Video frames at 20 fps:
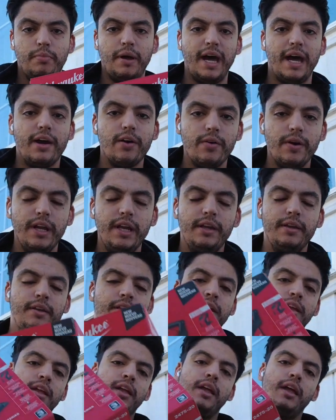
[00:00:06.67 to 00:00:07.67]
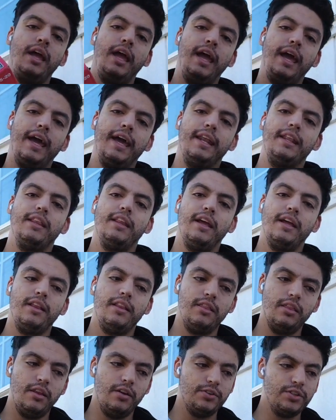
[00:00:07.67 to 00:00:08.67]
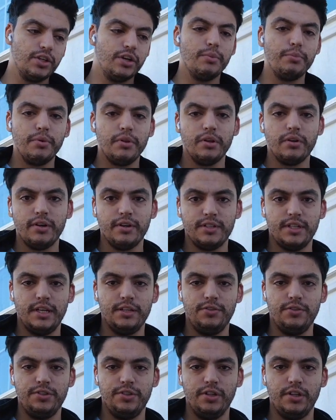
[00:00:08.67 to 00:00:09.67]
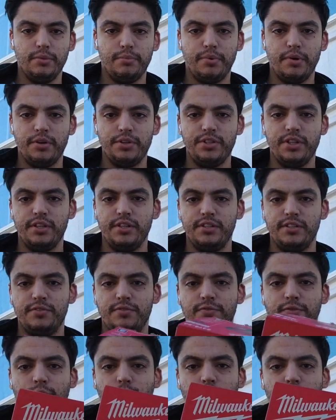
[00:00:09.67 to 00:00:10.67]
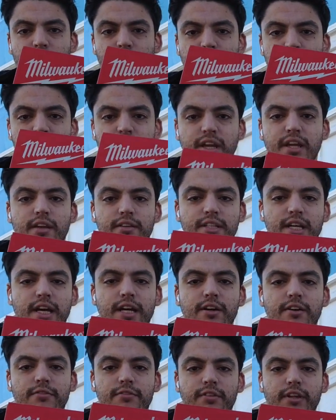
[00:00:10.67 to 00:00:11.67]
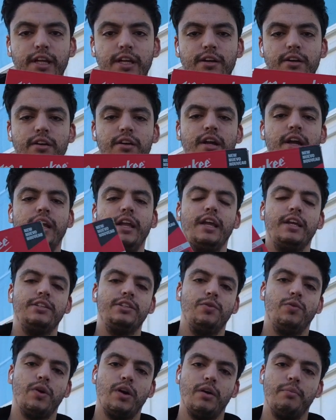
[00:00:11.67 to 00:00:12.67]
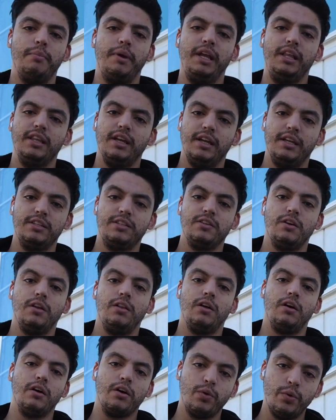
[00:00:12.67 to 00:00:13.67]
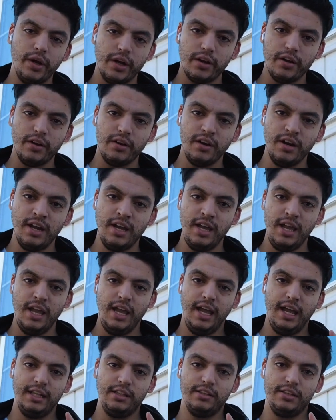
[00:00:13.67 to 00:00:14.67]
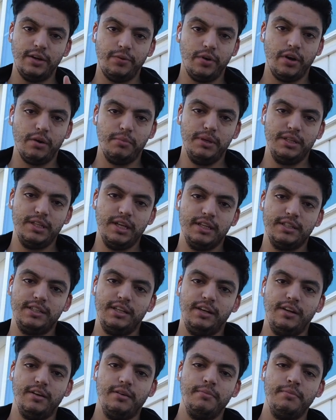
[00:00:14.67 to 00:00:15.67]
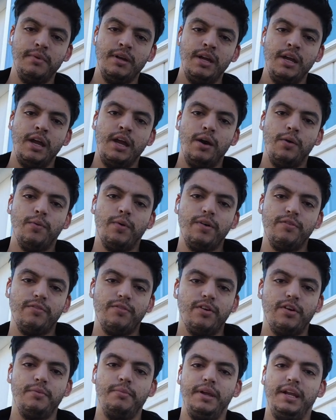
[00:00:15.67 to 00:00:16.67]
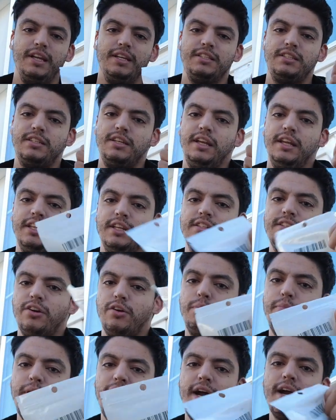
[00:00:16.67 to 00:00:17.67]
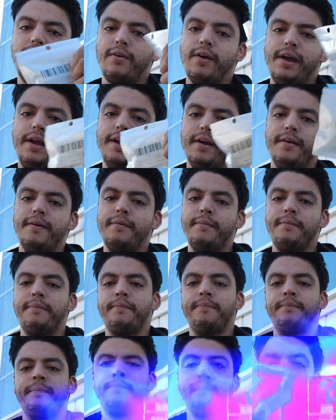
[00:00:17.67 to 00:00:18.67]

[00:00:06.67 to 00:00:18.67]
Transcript: battery. And there's a couple little accessories you could purchase for this tire inflator in case you want to make the install a lot quicker. And today we're going to be testing them. One of them is in this little pack right here. So this is